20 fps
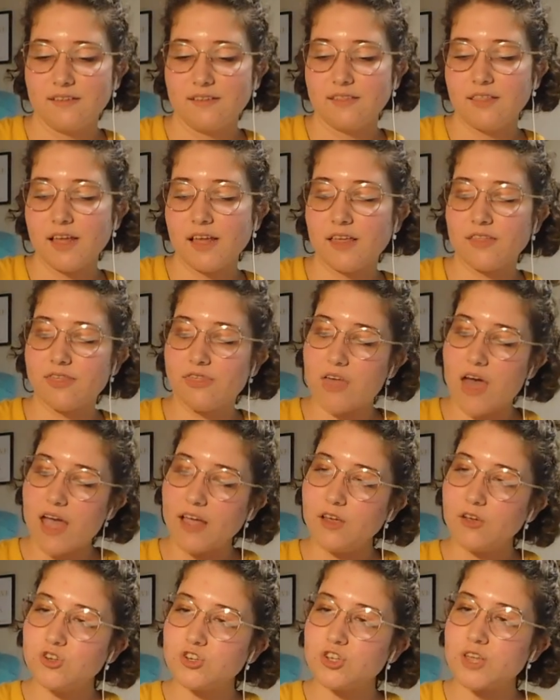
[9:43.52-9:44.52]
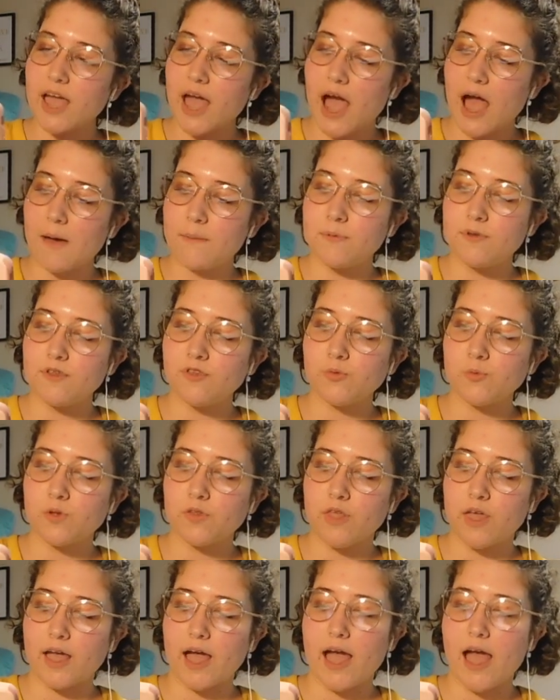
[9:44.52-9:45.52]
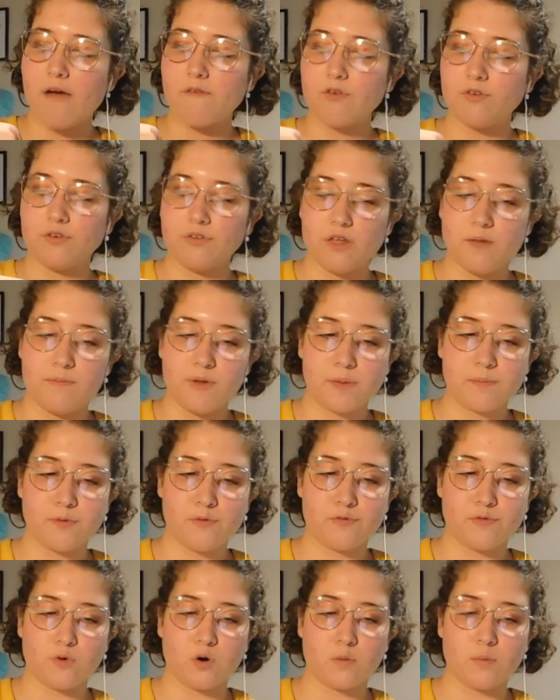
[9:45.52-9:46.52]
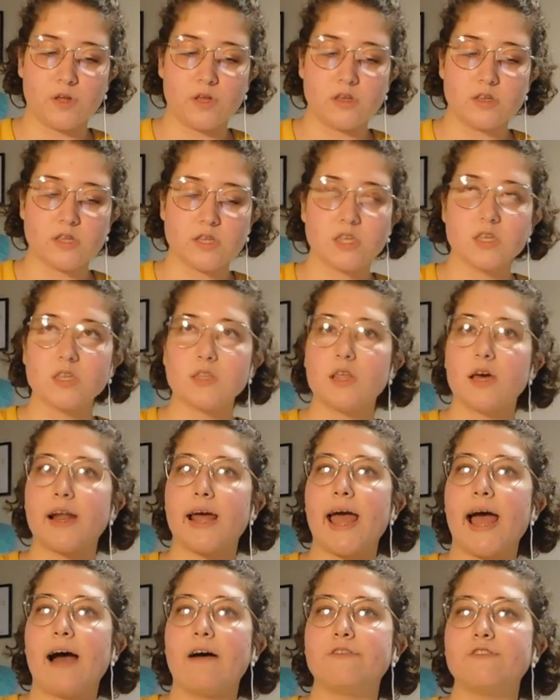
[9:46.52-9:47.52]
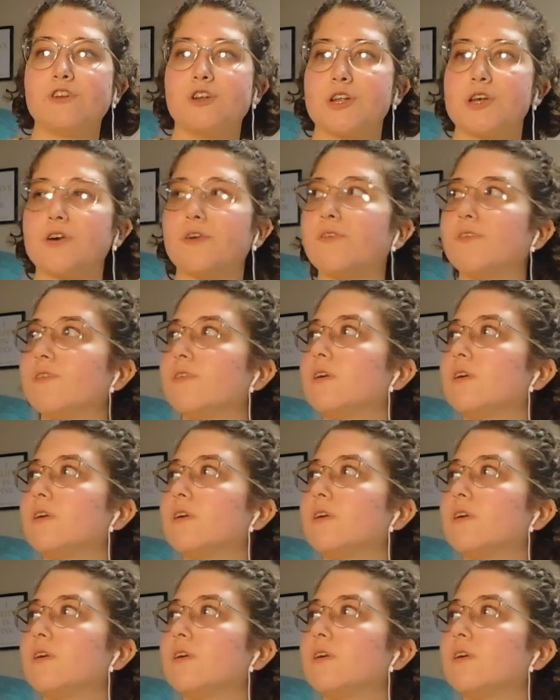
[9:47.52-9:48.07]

Like, that usually happens when, like, I have a really big performance that I have to do.